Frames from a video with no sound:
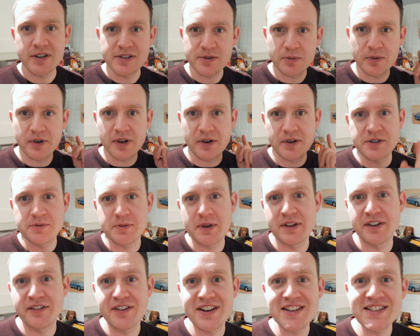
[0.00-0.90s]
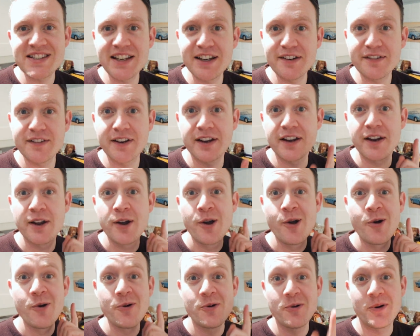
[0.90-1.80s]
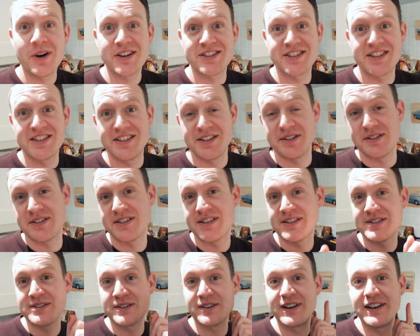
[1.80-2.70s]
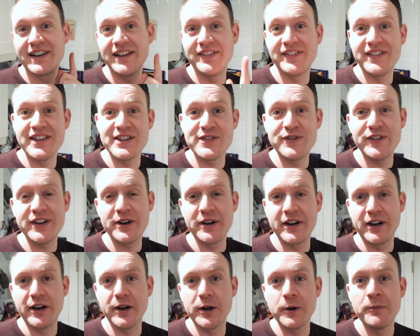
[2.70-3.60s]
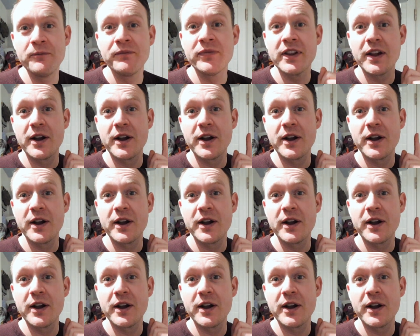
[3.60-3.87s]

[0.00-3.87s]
So we're going to spend the rest of the evening watching Suits. So I'm going to leave this video here.